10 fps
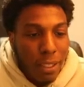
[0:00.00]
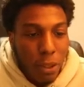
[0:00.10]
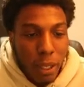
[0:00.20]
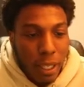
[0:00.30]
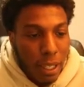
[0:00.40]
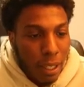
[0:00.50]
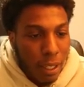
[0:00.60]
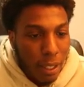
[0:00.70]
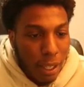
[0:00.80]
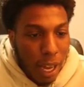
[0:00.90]
ISO again.
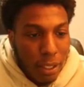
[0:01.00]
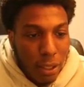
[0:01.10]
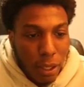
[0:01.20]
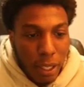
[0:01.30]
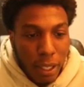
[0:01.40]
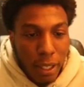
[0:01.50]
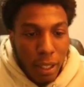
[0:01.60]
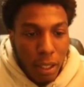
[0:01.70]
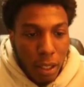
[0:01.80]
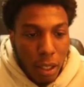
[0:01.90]
ISO again.
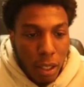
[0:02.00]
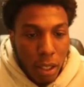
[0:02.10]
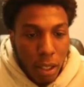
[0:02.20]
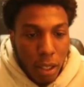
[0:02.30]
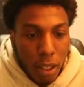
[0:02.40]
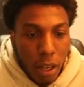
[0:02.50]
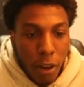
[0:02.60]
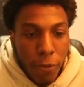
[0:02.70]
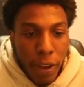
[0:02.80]
Uh,